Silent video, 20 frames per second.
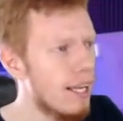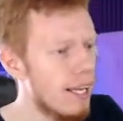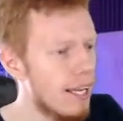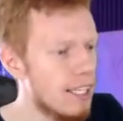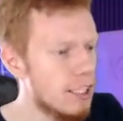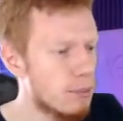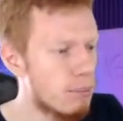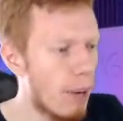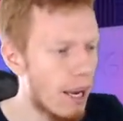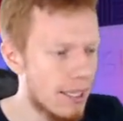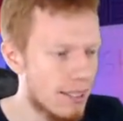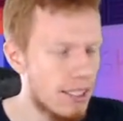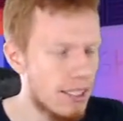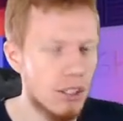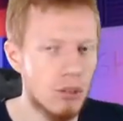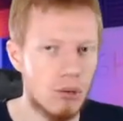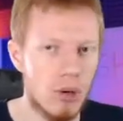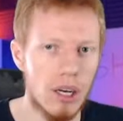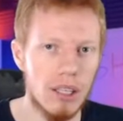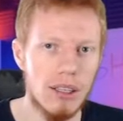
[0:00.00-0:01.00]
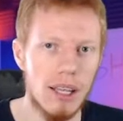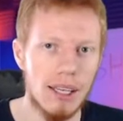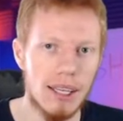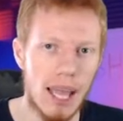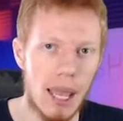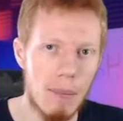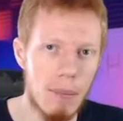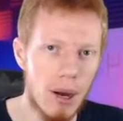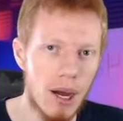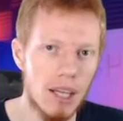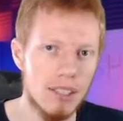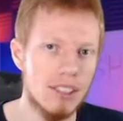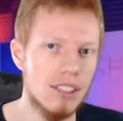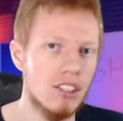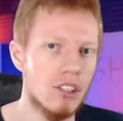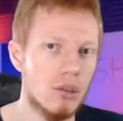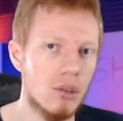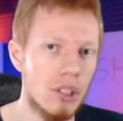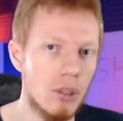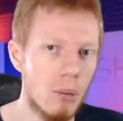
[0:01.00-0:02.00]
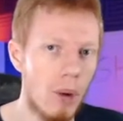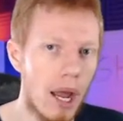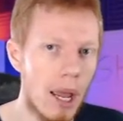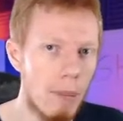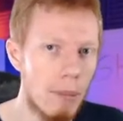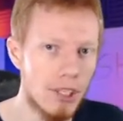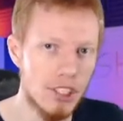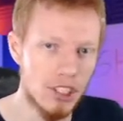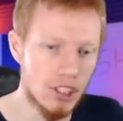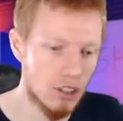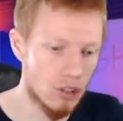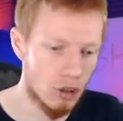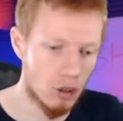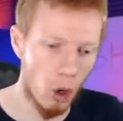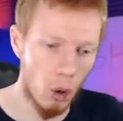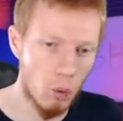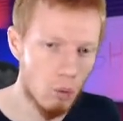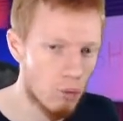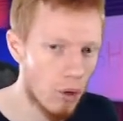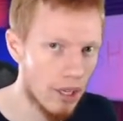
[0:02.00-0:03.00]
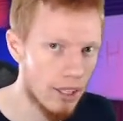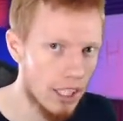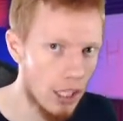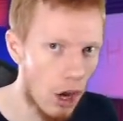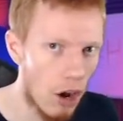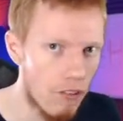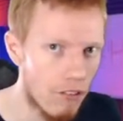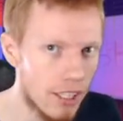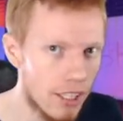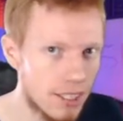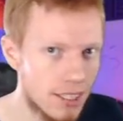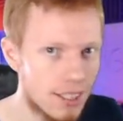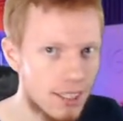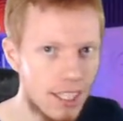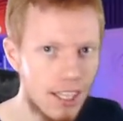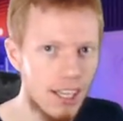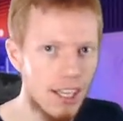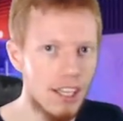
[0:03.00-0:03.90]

is basically to run like a pass and screen away, but just don't run the offense.